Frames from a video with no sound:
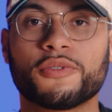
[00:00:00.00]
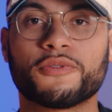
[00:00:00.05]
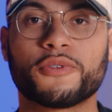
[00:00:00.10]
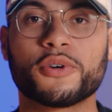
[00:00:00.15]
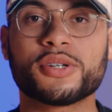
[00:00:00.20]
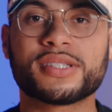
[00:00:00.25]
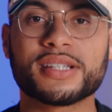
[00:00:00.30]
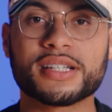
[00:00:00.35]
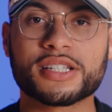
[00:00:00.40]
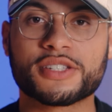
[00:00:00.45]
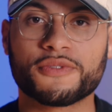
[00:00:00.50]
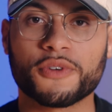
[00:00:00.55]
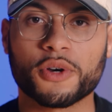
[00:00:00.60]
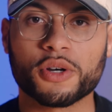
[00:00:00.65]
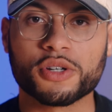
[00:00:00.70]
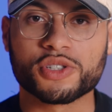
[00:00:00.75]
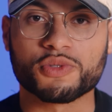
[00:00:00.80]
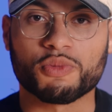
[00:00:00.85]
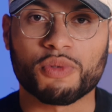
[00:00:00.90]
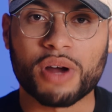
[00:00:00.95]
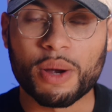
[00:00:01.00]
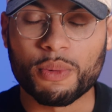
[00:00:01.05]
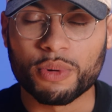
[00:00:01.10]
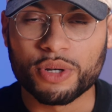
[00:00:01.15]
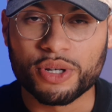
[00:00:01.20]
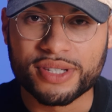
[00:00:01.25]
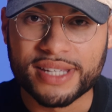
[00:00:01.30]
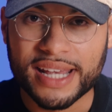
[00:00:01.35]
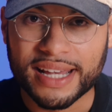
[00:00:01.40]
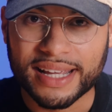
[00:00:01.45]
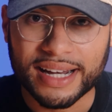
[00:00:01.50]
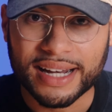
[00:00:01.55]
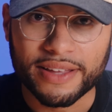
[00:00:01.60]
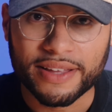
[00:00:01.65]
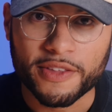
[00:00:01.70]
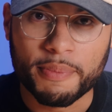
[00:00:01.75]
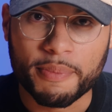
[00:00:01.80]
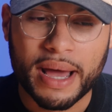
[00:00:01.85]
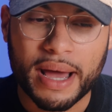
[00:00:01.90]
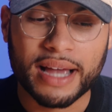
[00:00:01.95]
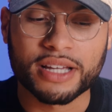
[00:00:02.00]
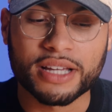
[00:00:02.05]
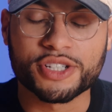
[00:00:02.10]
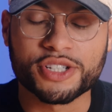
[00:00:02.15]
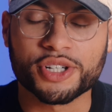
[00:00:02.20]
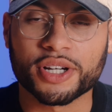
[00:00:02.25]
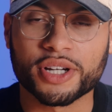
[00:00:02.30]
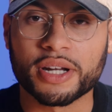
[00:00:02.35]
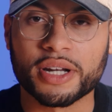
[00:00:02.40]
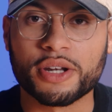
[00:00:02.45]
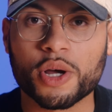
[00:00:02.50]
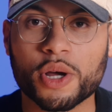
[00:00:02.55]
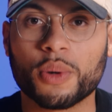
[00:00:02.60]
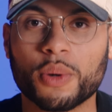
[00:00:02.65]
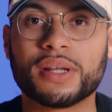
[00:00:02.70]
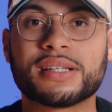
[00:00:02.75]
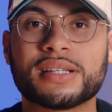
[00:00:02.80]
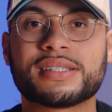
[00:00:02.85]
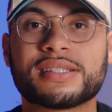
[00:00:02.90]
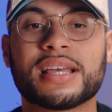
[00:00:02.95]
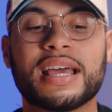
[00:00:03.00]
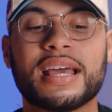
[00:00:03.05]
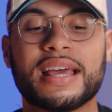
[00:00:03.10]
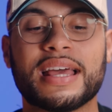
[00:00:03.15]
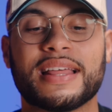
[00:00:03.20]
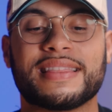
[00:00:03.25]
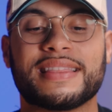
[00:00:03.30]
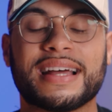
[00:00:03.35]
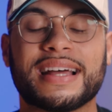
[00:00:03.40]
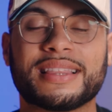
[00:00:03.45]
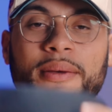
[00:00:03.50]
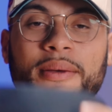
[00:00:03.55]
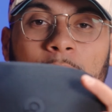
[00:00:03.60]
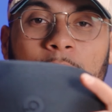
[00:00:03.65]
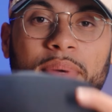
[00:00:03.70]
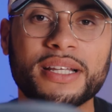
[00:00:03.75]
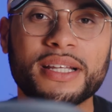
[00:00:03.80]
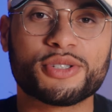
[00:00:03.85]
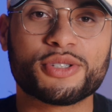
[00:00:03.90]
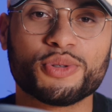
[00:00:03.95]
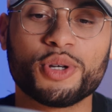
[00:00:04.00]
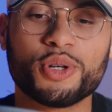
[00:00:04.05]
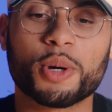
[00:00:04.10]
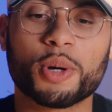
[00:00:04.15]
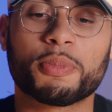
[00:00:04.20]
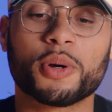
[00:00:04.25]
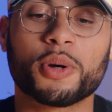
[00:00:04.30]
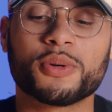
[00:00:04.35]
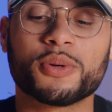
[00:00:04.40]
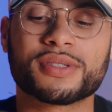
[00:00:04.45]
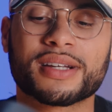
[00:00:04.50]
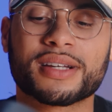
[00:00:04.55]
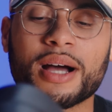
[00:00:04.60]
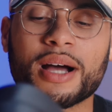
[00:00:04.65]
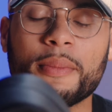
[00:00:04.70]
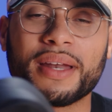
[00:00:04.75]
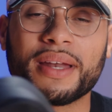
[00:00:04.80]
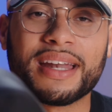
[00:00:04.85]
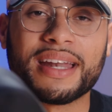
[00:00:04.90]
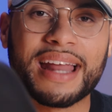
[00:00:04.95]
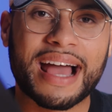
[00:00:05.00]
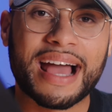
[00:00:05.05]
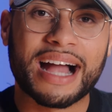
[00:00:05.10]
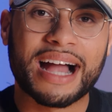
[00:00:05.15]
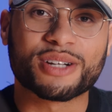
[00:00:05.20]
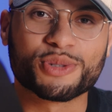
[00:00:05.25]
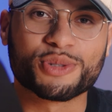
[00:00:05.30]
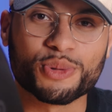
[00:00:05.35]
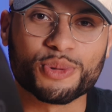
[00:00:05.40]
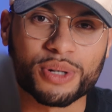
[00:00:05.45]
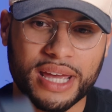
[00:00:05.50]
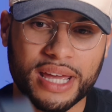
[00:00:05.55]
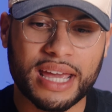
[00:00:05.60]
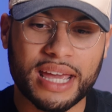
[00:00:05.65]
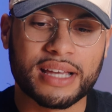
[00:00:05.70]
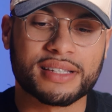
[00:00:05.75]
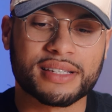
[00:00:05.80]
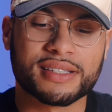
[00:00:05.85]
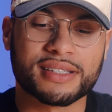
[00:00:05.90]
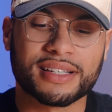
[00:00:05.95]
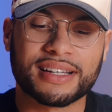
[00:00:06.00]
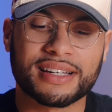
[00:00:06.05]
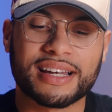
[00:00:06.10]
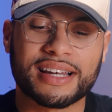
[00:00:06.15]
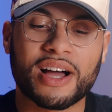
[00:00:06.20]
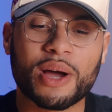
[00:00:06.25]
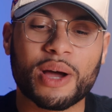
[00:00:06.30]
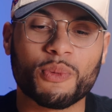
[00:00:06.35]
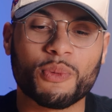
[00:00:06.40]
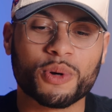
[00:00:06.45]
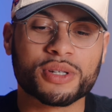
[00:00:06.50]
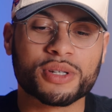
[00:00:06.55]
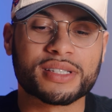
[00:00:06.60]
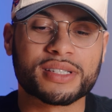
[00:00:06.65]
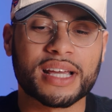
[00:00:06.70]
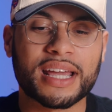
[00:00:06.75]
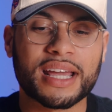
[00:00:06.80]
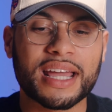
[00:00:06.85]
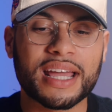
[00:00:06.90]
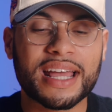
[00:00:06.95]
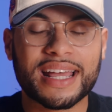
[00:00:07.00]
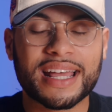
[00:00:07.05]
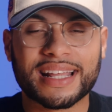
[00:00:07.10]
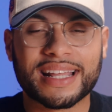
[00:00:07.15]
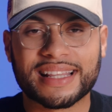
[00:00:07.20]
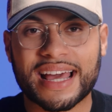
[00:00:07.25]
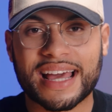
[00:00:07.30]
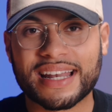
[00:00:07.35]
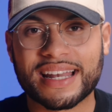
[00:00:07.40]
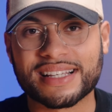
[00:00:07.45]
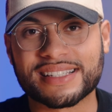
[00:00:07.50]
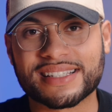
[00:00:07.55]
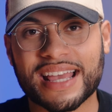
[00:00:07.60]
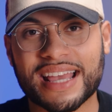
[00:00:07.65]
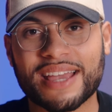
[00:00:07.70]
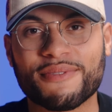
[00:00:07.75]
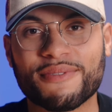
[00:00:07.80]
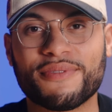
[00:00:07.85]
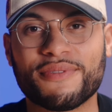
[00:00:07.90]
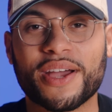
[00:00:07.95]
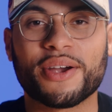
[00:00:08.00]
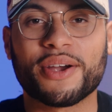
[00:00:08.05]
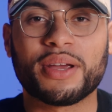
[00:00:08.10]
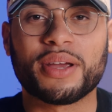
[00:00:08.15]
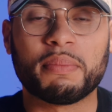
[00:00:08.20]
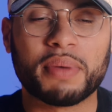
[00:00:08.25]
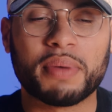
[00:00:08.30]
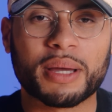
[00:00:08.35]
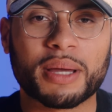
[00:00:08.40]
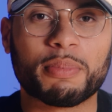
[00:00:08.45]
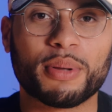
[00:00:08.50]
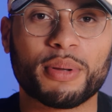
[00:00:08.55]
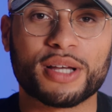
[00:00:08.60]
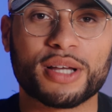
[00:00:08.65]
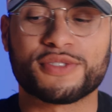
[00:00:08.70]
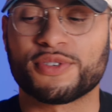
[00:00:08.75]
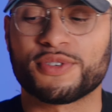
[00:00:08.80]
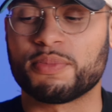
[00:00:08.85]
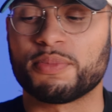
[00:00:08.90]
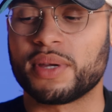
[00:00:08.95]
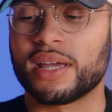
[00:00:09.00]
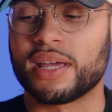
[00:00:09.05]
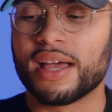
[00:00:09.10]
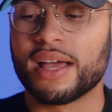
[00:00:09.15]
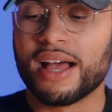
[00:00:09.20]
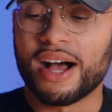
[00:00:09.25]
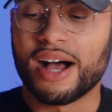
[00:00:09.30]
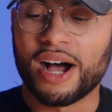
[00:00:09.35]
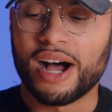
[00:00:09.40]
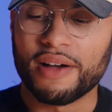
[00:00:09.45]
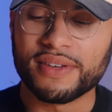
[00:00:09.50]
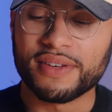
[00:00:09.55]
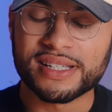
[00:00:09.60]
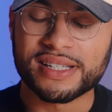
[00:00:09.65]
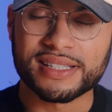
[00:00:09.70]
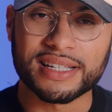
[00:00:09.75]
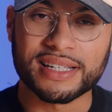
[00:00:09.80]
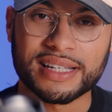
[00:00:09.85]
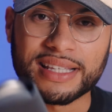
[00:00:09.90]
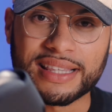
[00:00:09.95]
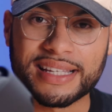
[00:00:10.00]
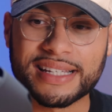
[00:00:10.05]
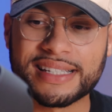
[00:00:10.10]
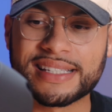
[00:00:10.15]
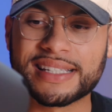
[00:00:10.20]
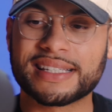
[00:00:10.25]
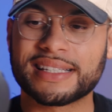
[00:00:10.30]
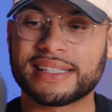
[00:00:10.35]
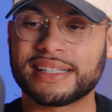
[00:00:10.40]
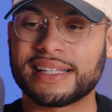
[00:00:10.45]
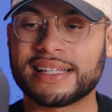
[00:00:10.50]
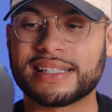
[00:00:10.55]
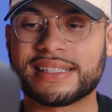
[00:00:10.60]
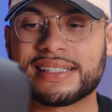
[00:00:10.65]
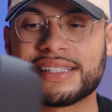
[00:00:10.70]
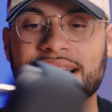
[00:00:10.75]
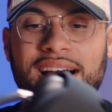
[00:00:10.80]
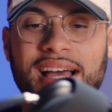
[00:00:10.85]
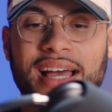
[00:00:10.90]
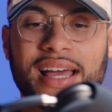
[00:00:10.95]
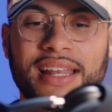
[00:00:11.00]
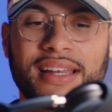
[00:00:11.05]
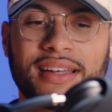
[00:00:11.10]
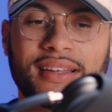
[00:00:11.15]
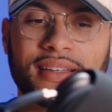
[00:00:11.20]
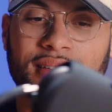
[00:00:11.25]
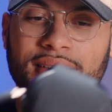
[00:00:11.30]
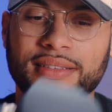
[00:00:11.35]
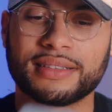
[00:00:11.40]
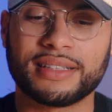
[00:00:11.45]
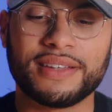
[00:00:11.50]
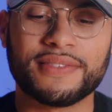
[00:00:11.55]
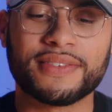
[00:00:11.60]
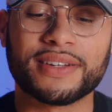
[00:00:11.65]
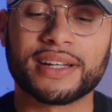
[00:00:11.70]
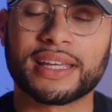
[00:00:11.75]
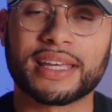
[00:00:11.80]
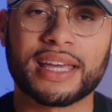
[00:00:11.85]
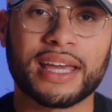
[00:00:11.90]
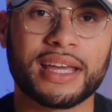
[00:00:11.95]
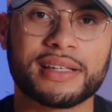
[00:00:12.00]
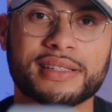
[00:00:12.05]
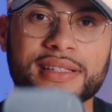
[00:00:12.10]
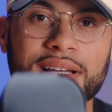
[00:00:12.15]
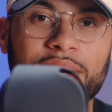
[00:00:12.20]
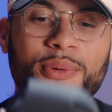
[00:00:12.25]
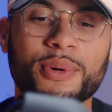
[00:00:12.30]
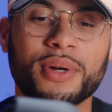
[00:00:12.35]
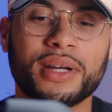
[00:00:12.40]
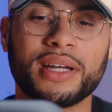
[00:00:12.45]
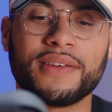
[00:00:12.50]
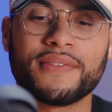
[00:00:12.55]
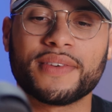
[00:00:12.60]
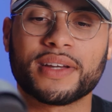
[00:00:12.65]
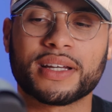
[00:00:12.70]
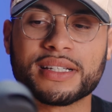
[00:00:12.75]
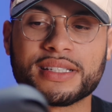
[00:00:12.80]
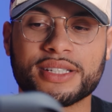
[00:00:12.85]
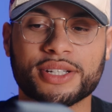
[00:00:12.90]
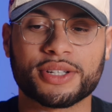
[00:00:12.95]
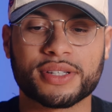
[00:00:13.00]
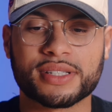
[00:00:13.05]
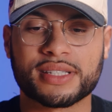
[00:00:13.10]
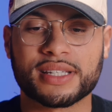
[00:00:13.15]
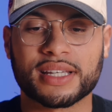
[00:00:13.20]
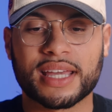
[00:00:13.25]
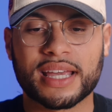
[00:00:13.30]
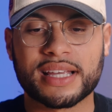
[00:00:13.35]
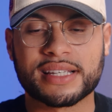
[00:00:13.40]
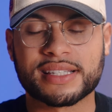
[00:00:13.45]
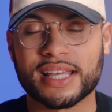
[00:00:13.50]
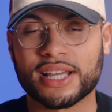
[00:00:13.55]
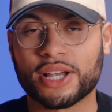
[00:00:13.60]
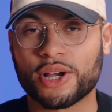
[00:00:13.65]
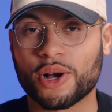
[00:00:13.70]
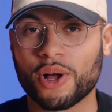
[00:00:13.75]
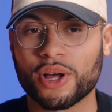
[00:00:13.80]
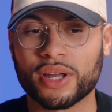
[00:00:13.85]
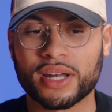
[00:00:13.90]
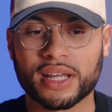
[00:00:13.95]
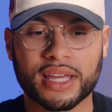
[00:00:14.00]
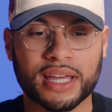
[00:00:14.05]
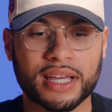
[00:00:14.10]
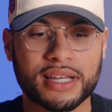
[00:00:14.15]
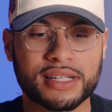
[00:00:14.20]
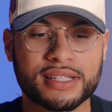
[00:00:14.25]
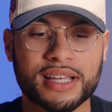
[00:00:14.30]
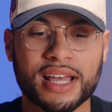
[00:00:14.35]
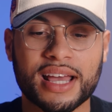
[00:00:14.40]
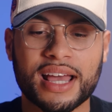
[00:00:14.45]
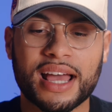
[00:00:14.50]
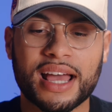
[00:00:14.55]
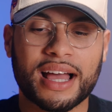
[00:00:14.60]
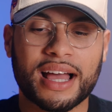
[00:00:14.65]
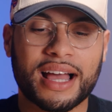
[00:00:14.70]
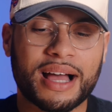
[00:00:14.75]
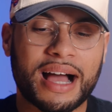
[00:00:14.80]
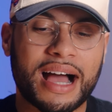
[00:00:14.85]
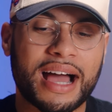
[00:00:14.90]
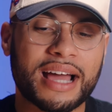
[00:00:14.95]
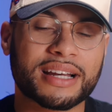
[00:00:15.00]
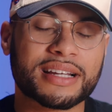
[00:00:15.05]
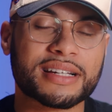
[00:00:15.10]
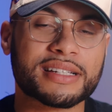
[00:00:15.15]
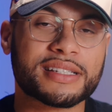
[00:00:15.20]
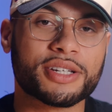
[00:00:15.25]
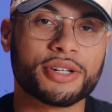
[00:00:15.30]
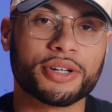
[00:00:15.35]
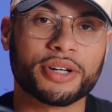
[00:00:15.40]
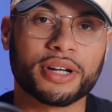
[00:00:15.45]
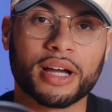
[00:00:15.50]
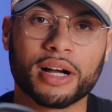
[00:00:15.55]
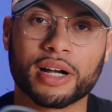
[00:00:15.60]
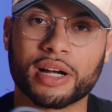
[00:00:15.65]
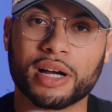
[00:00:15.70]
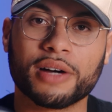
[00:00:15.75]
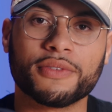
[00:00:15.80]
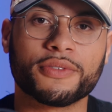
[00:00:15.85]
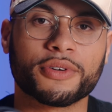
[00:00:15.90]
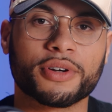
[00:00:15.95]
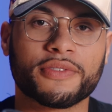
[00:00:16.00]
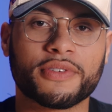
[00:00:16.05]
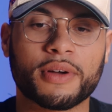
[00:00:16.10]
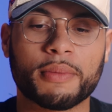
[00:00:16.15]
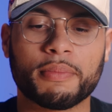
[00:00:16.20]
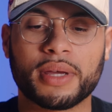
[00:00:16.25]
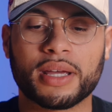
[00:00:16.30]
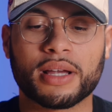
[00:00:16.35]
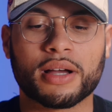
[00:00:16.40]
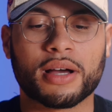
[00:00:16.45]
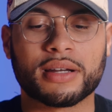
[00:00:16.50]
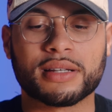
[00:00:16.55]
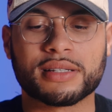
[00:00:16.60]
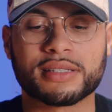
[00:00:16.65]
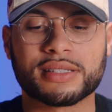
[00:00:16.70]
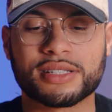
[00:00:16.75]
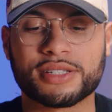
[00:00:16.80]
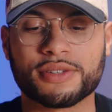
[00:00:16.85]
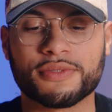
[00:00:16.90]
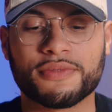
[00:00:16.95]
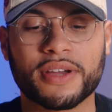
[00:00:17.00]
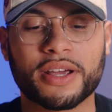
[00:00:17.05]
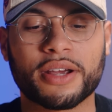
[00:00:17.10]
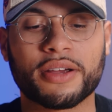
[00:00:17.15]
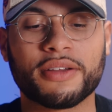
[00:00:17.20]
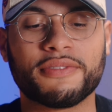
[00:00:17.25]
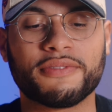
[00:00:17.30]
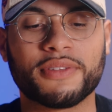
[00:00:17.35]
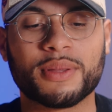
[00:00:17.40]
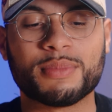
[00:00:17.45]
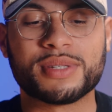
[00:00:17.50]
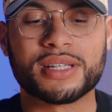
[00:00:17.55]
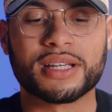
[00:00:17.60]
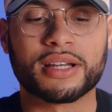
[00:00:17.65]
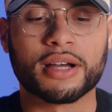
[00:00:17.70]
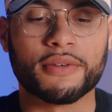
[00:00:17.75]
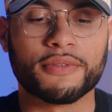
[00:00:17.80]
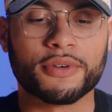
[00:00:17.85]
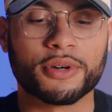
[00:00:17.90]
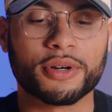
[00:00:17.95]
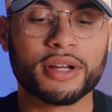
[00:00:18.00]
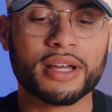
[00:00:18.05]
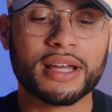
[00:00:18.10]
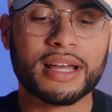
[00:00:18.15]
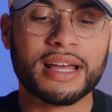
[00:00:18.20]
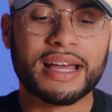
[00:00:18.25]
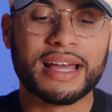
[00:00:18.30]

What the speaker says: first things first, right when you take it out of the package, you're gonna notice that the Beats Studio Pros come in an actual case. Now, I will say that is a very big plus for me. Obviously, this is not even a case. I wouldn't even consider this a case. They call it a case. I'd consider it a cover, if I'm being honest. It's a very flimsy cover.